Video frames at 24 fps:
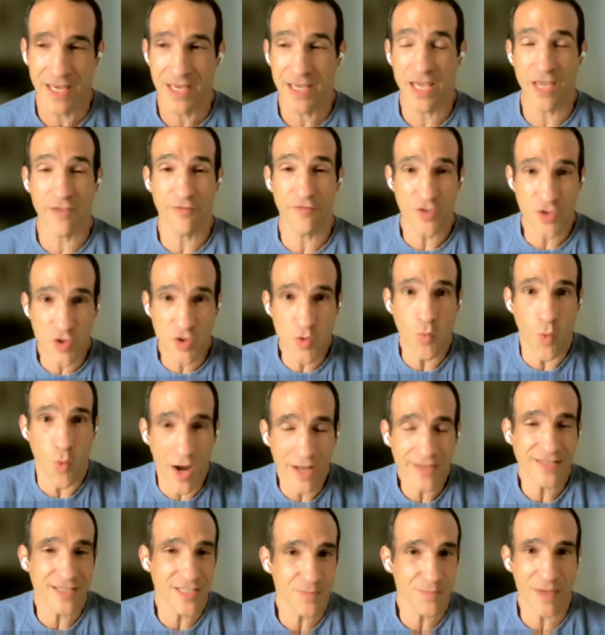If you
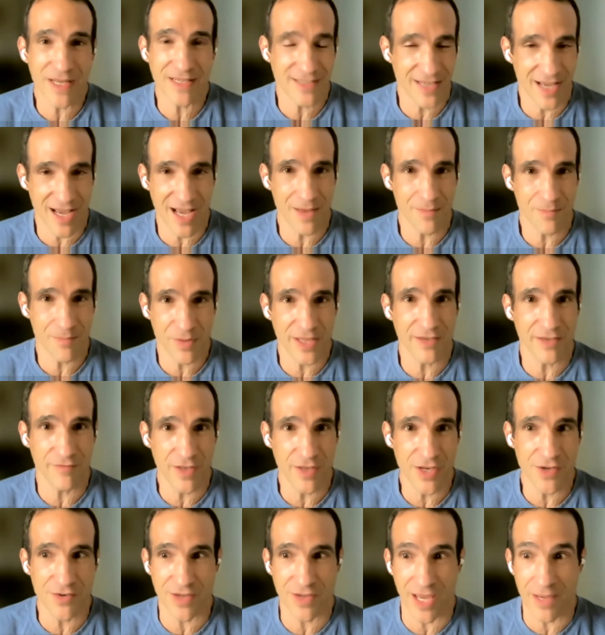want to spend time playing
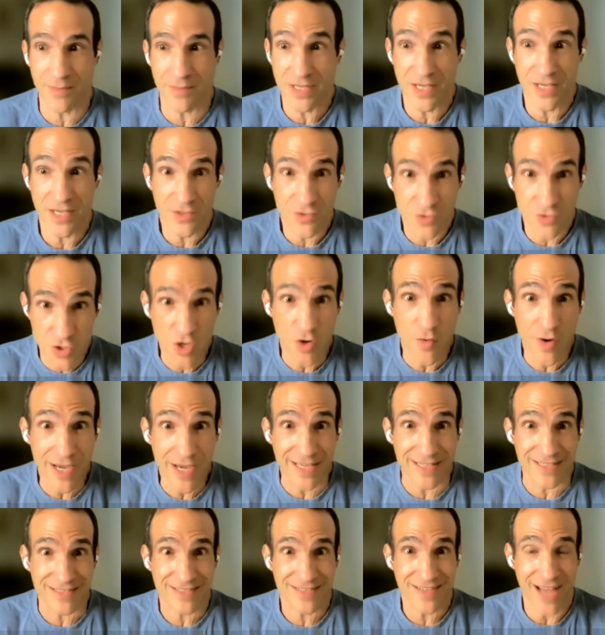video games, do
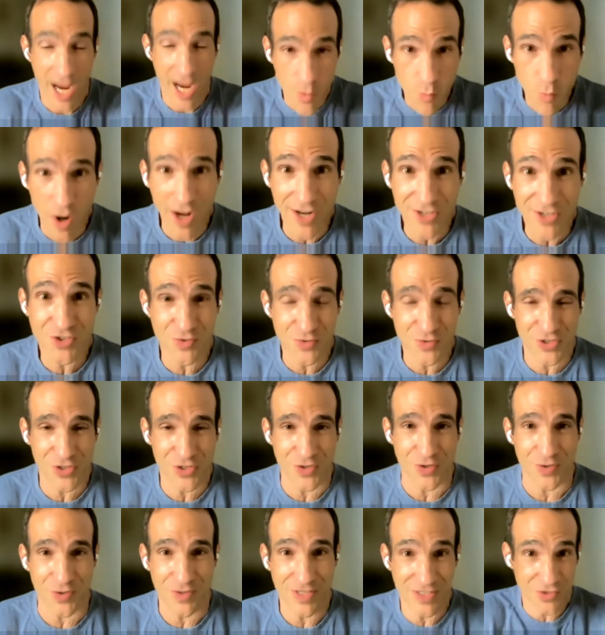it. I want you
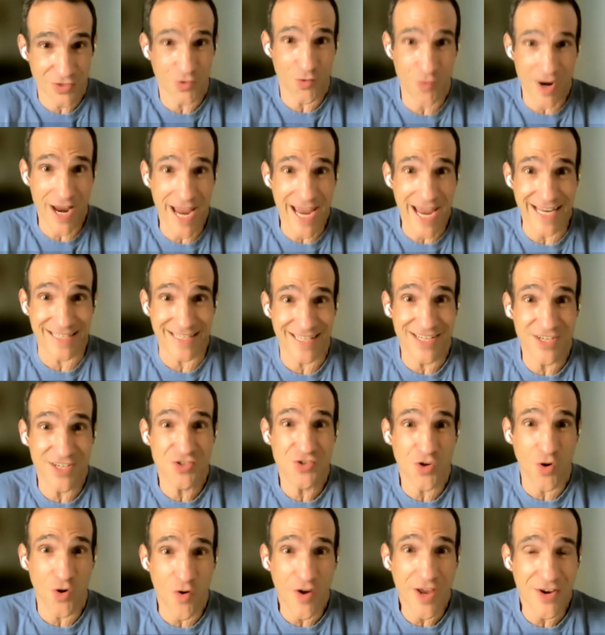to. It's great.
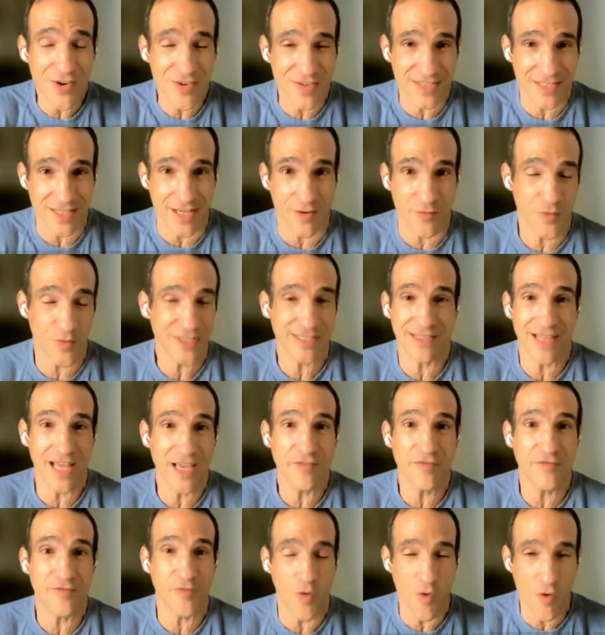Enjoy yourself. What's
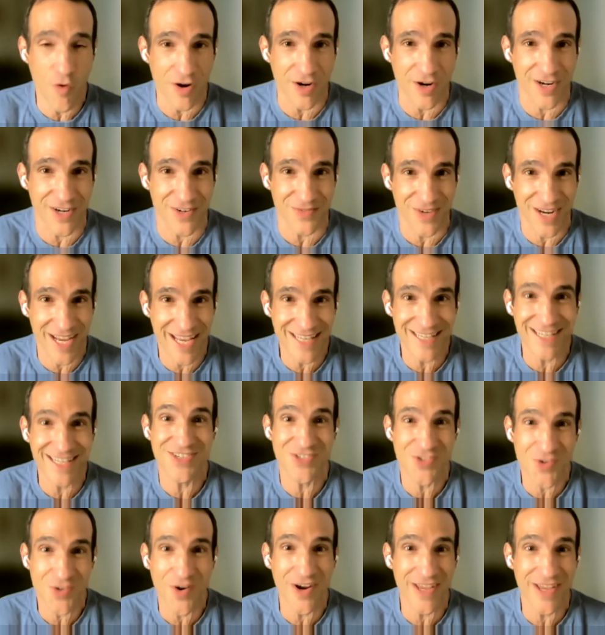life for, right?
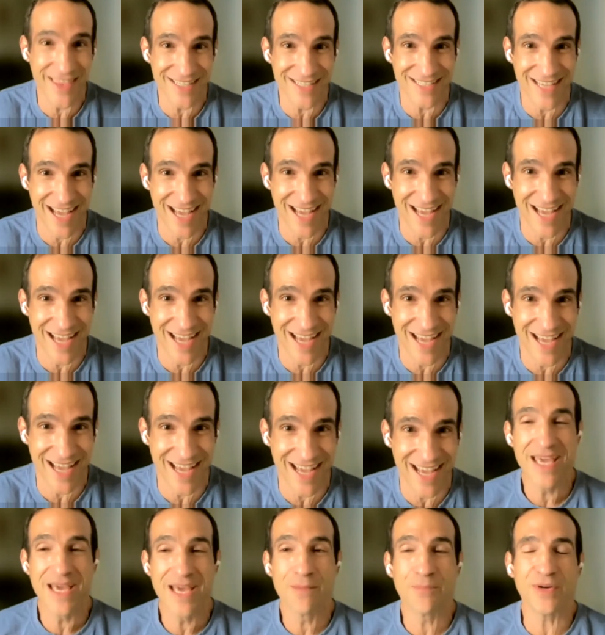Enjoy the time,
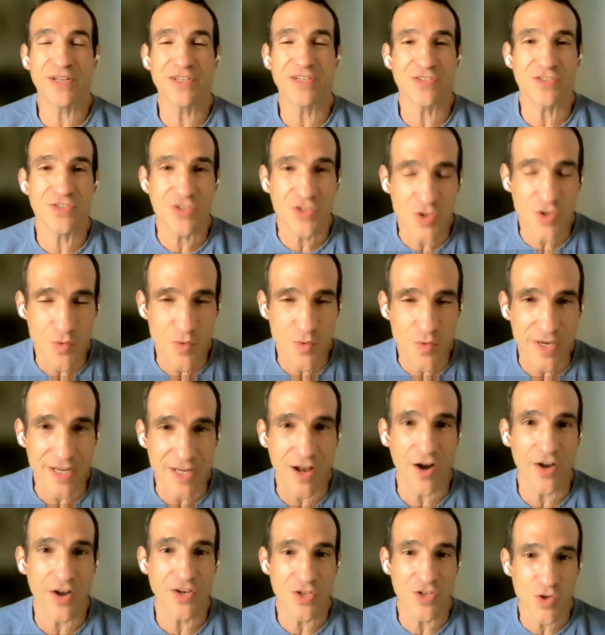but do it
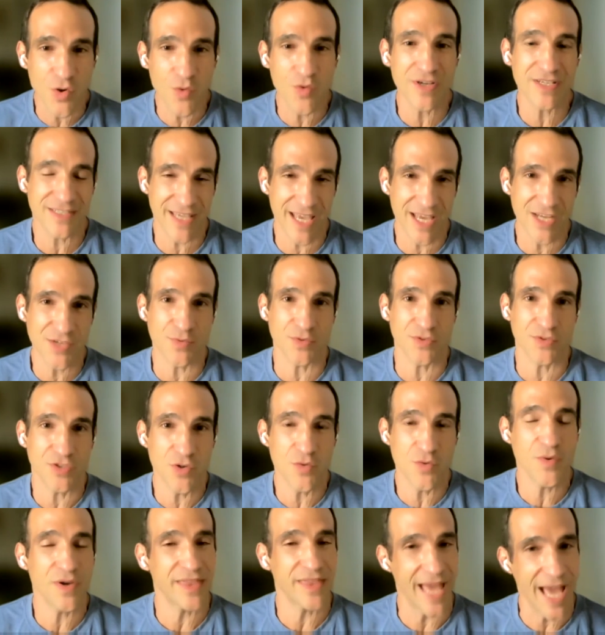on your schedule. Do it
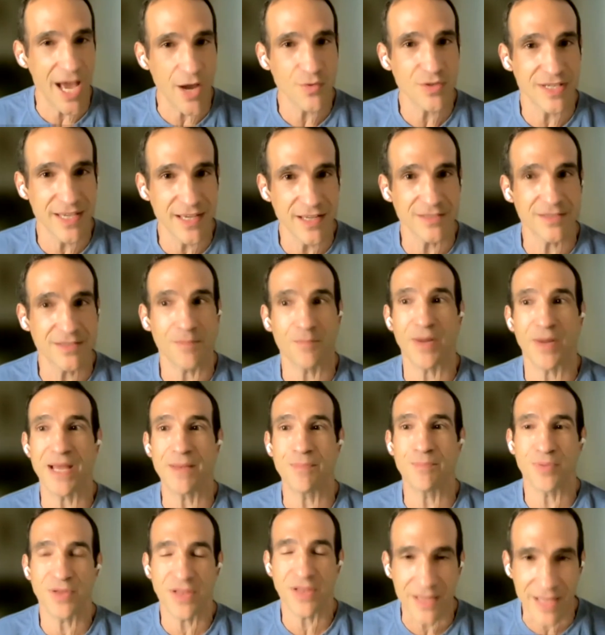without guilt by
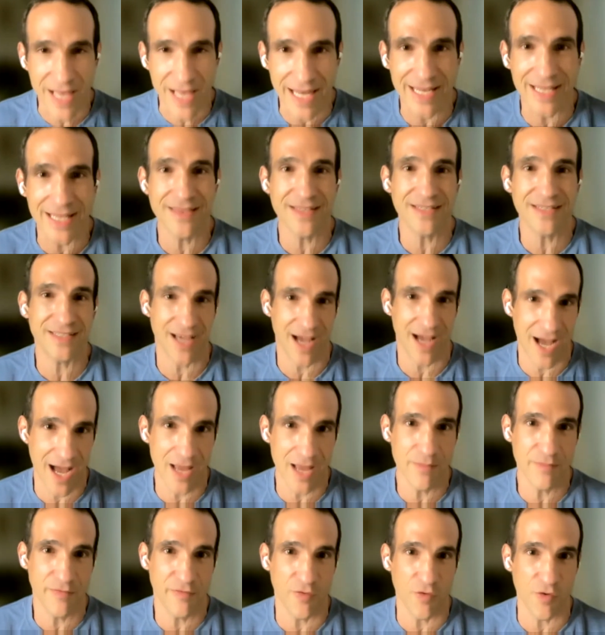planning the
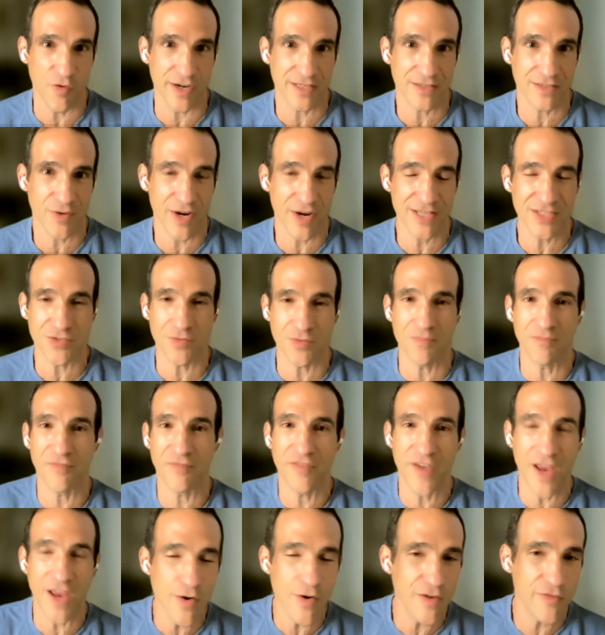time for it, right? So
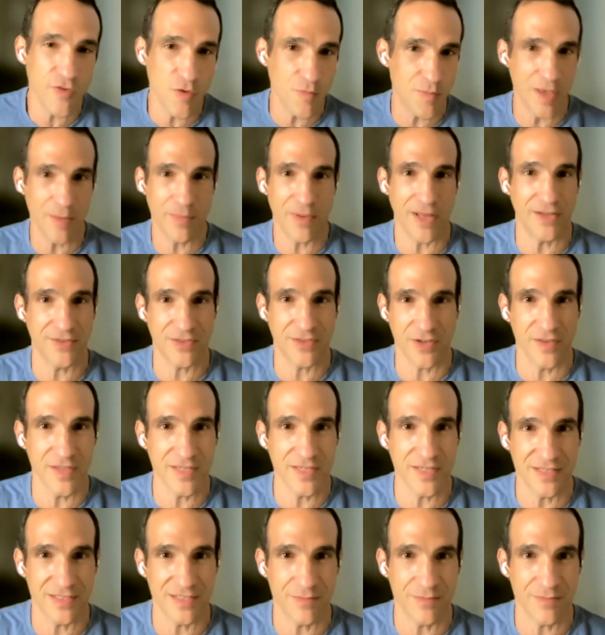very few people out there listening to